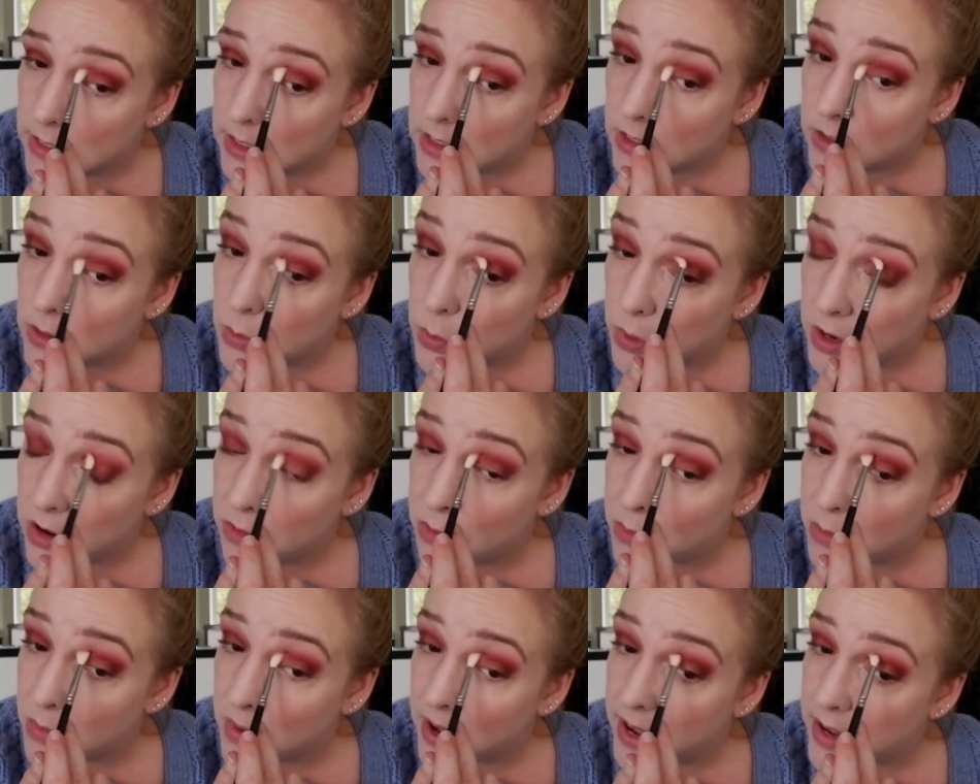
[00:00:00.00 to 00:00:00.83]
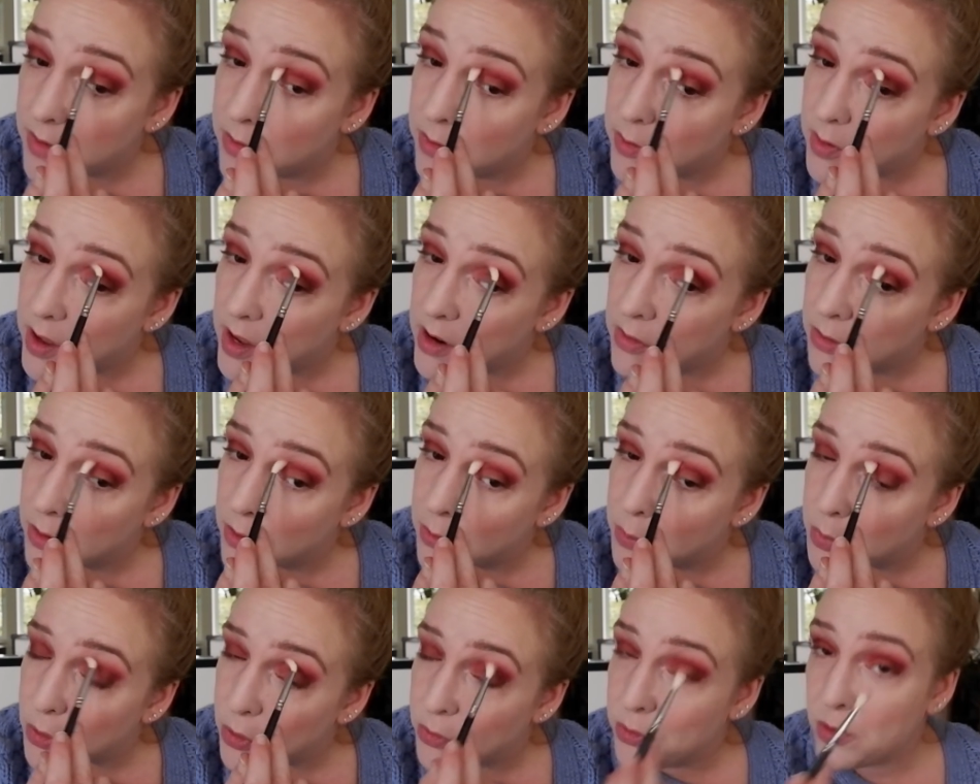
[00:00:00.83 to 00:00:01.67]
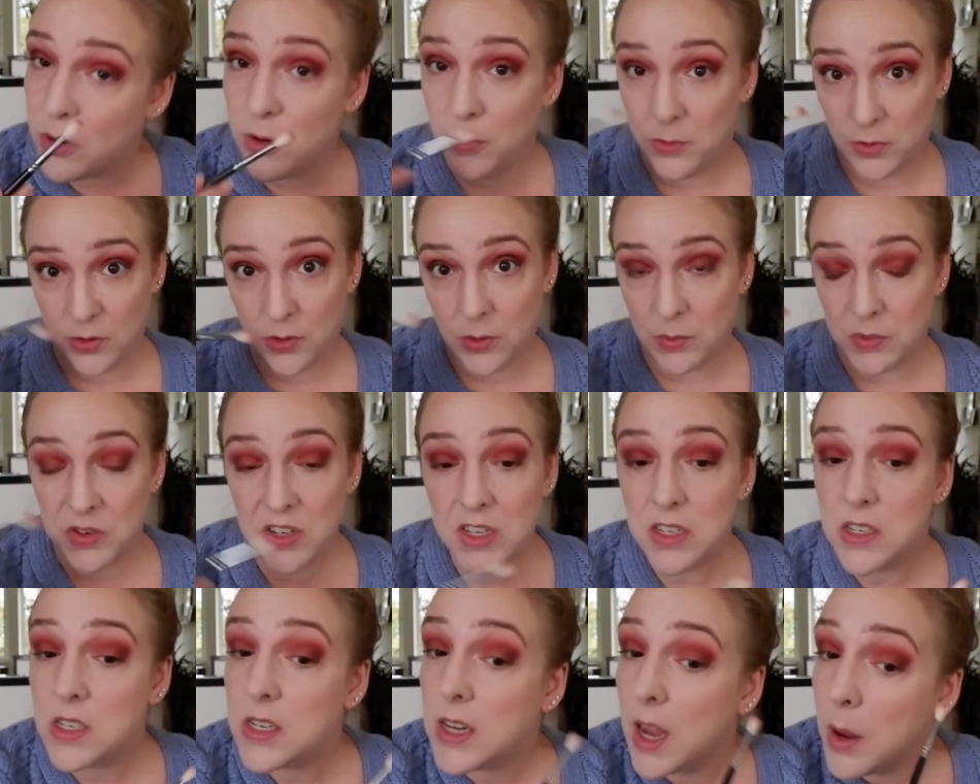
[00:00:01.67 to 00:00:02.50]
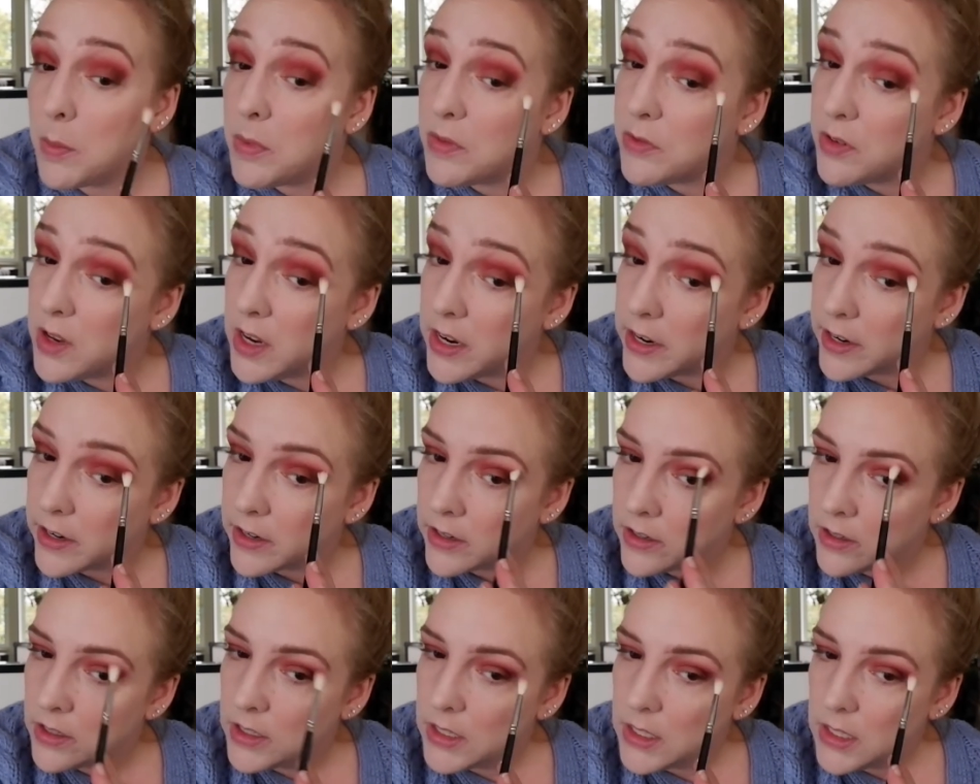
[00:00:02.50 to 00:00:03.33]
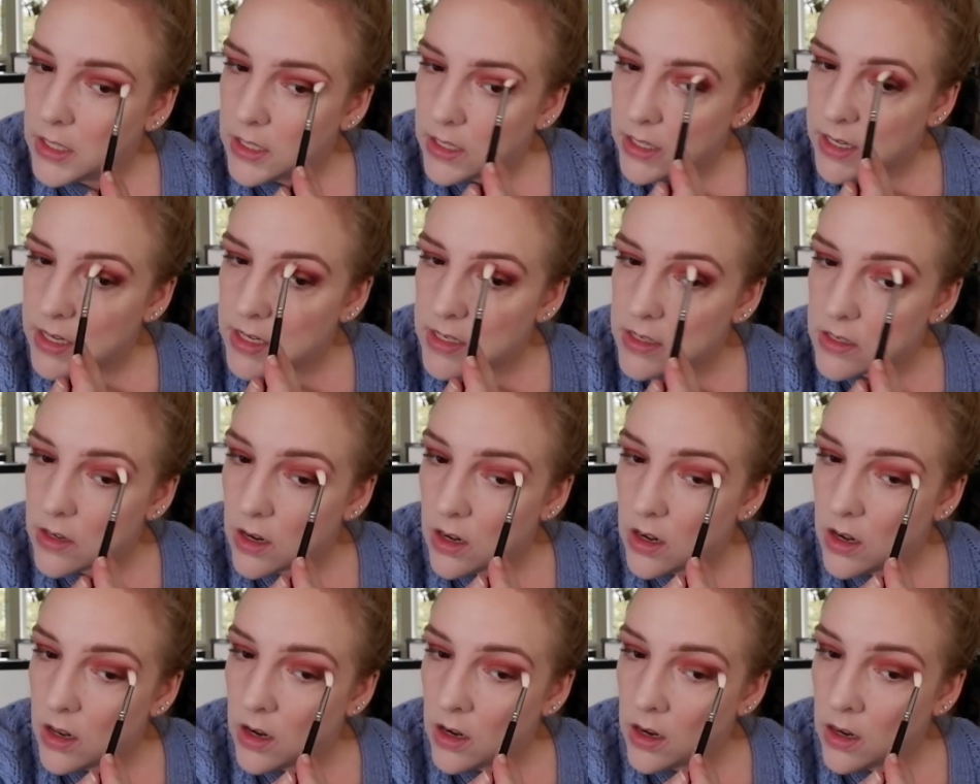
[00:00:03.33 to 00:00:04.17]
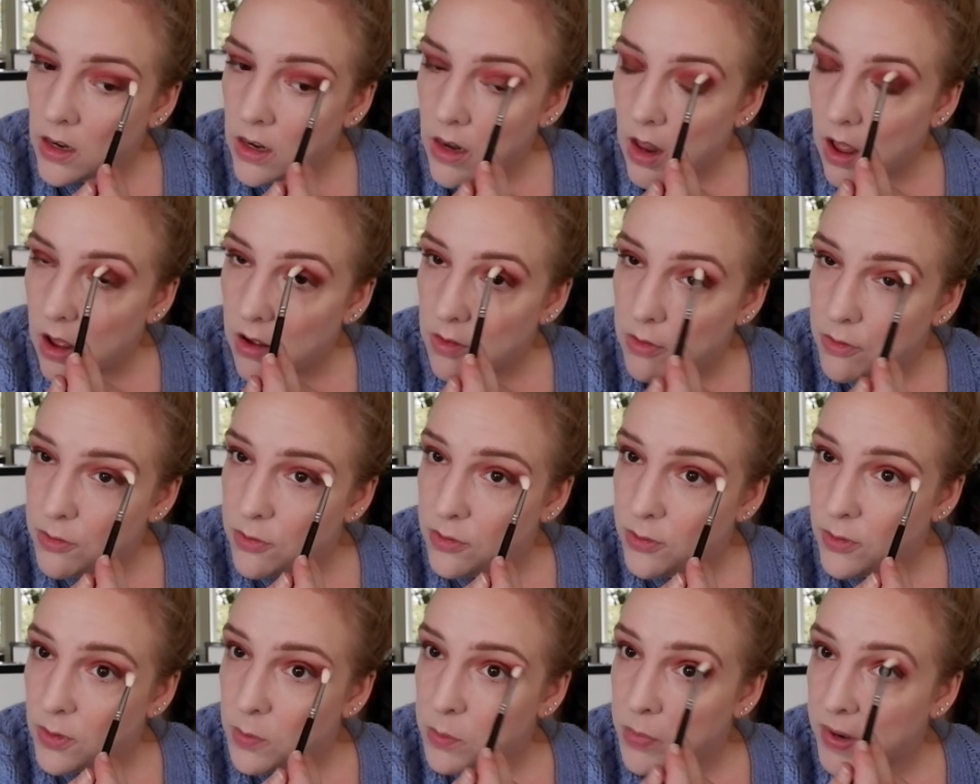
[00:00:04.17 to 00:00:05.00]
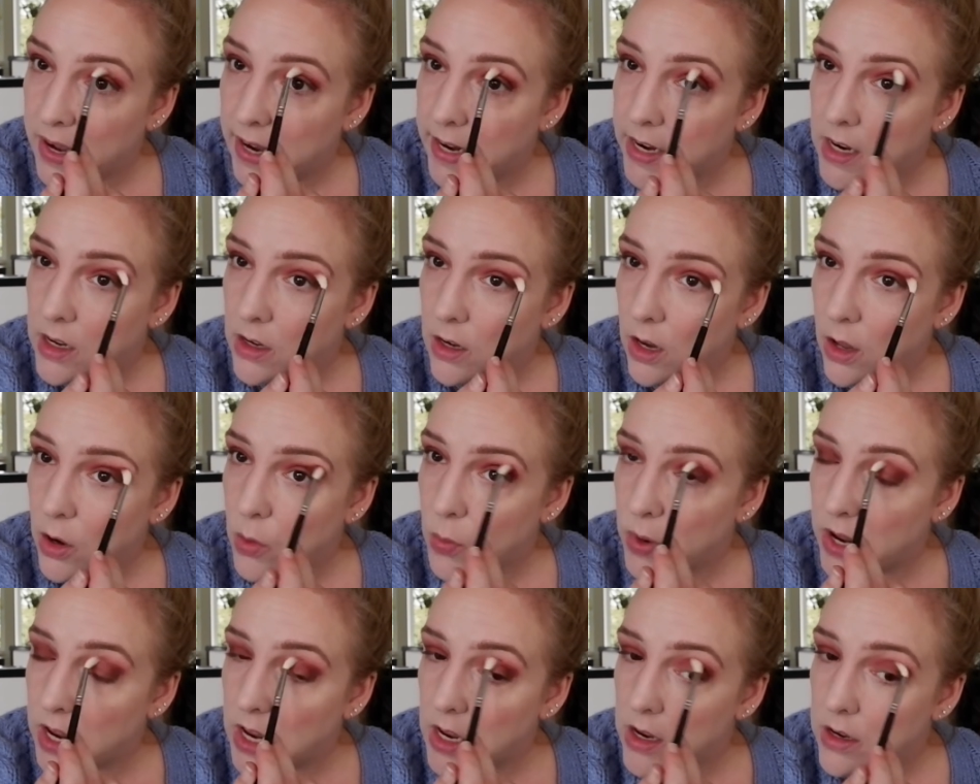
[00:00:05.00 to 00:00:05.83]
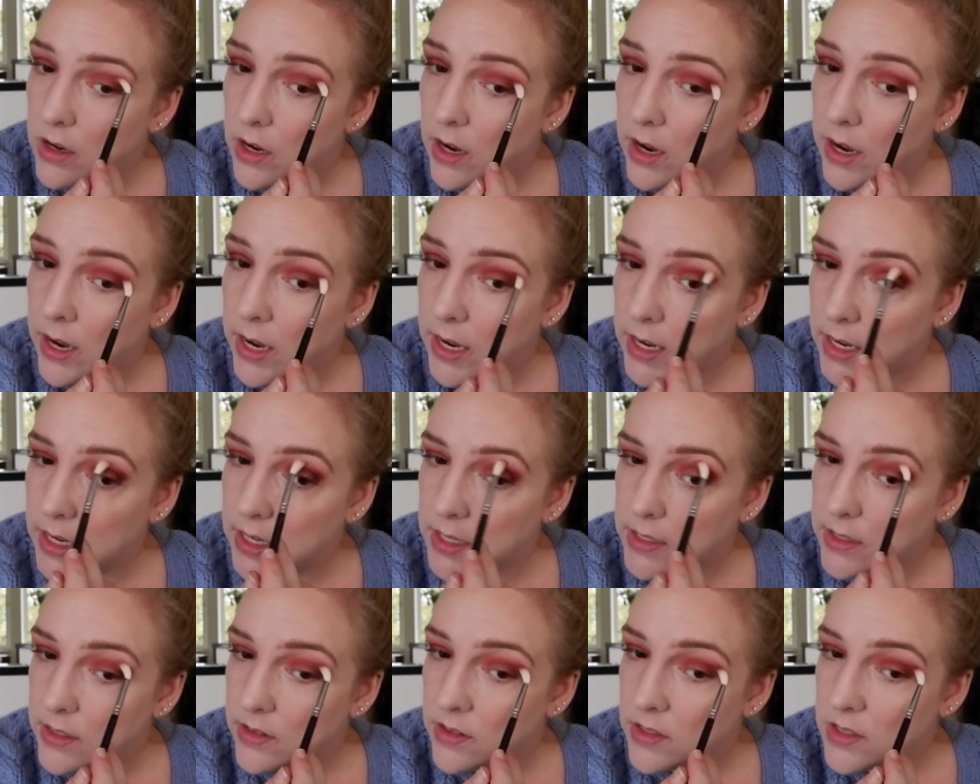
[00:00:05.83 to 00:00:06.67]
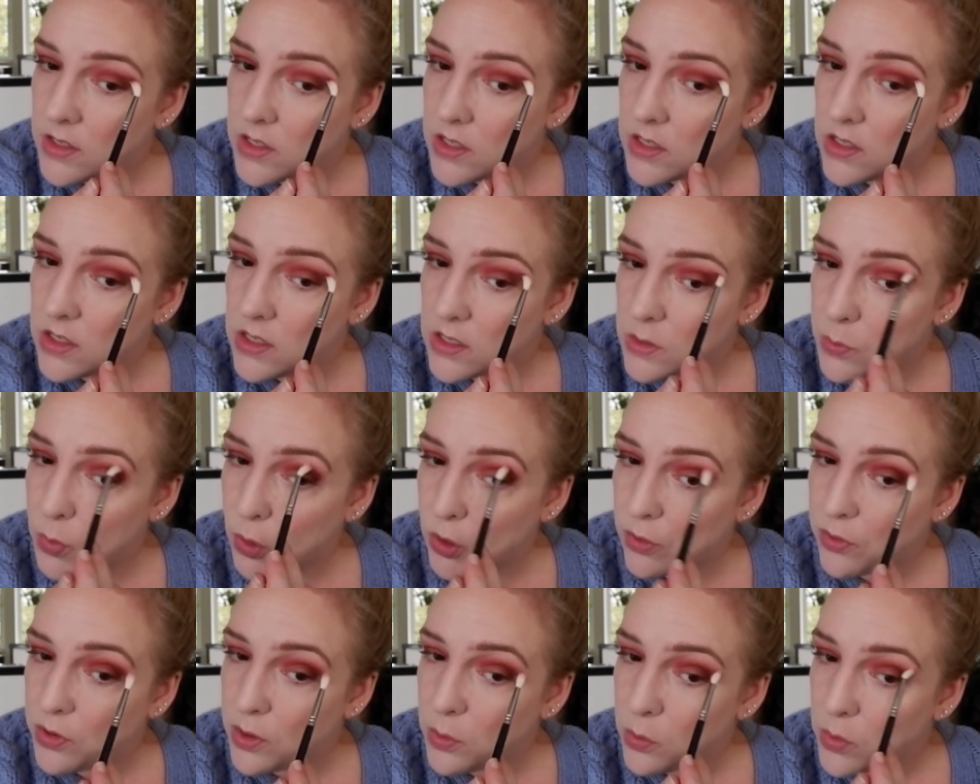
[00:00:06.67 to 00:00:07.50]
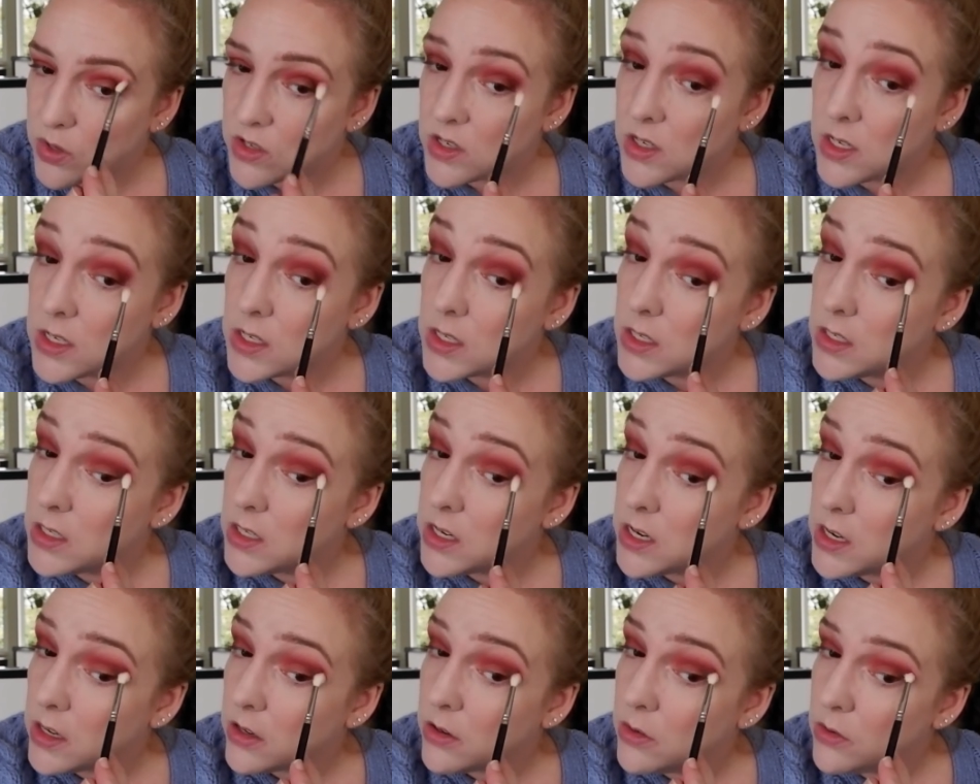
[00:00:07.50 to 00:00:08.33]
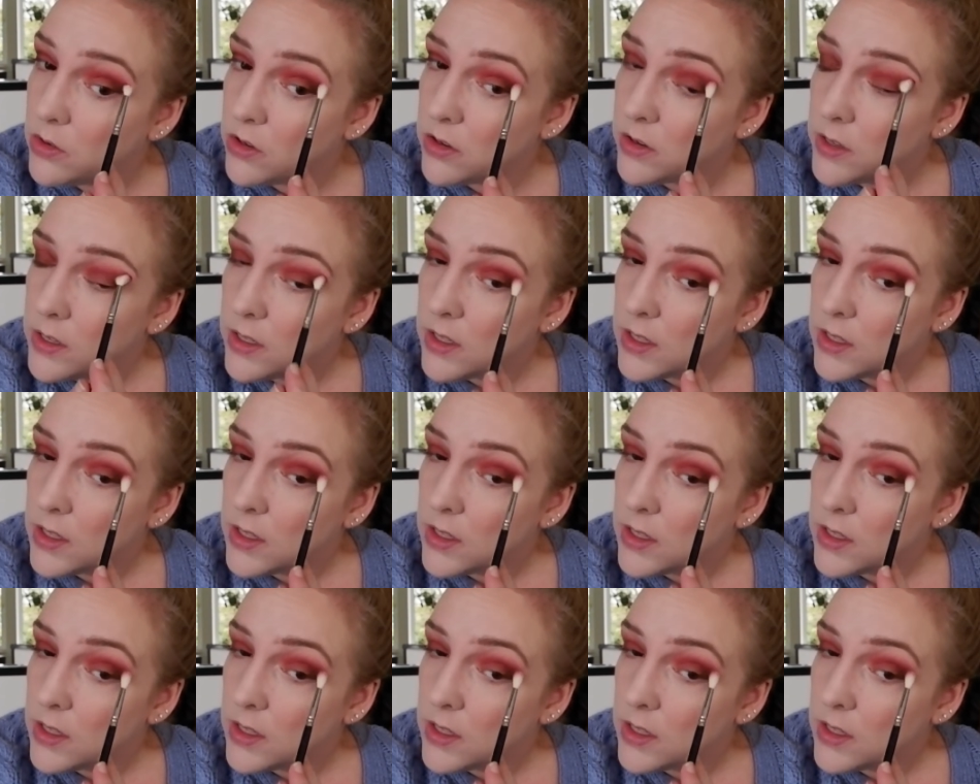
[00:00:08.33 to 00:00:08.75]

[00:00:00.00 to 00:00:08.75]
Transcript: Because one of my favorite perfumes from this time of year is Love by Chloe. And this, this perfume was discontinued.